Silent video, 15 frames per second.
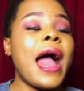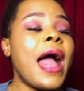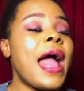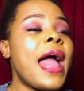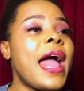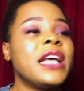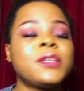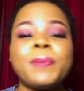
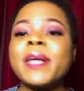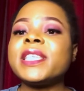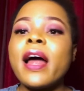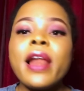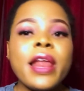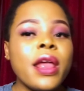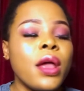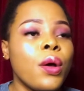
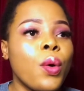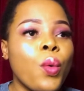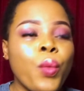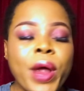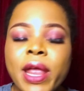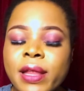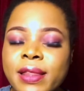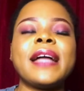especially
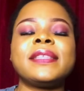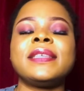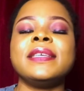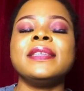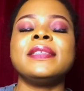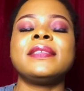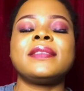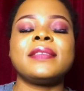we that
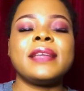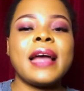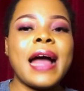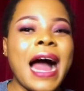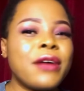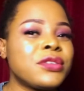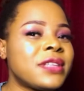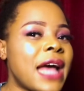is
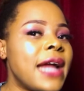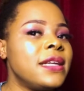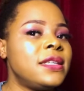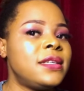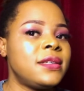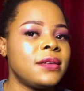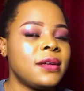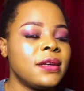outside
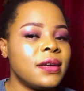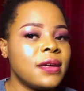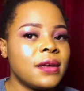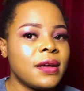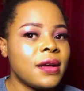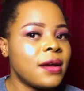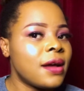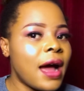
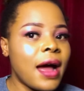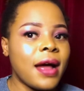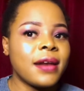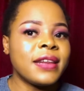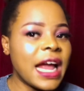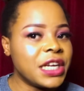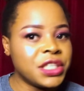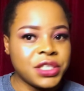
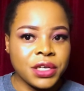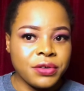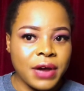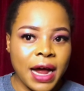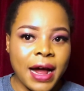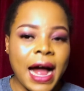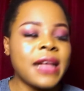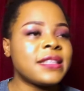Nigeria,
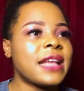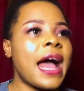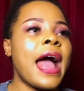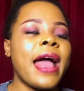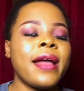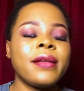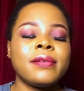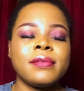as
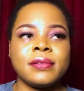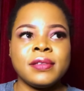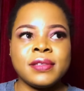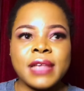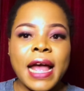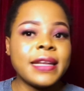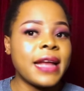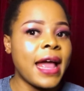I
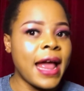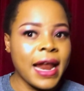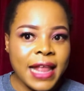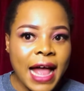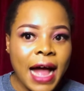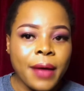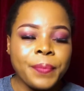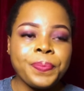said
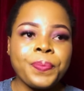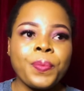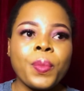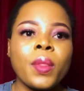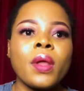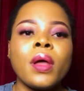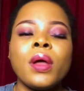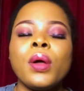earlier,
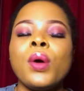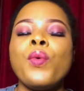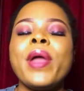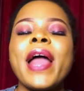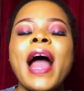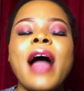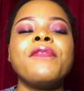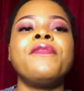we
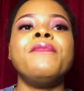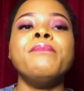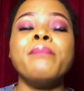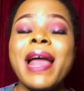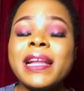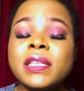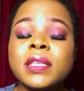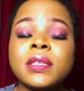have
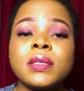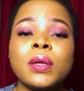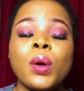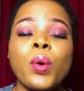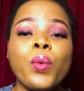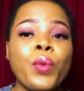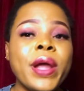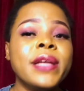met
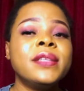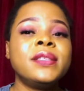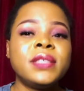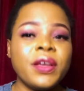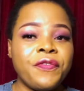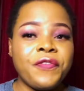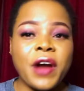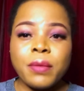with
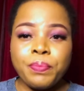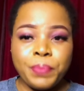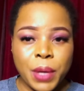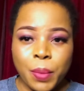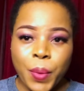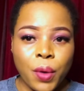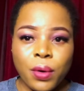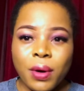different people.